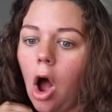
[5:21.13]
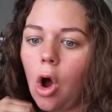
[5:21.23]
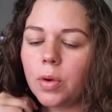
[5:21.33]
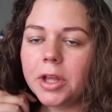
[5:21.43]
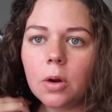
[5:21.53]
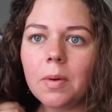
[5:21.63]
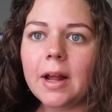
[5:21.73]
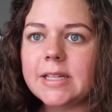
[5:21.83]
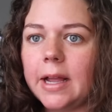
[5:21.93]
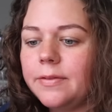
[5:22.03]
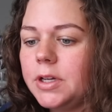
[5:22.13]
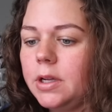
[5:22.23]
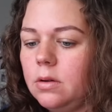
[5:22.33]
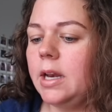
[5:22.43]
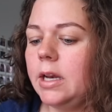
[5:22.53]
Oh, you know what else I have to
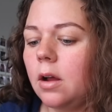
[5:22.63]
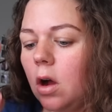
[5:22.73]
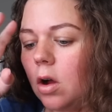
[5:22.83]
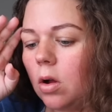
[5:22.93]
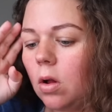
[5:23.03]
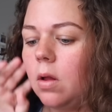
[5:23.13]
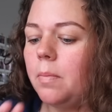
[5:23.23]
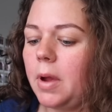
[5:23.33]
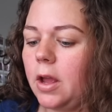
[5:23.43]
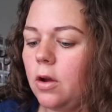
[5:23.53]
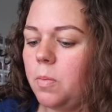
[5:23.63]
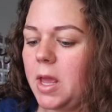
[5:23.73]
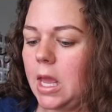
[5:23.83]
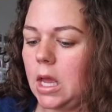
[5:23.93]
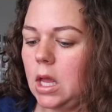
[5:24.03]
do? I need to call my
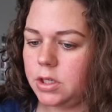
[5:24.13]
OB.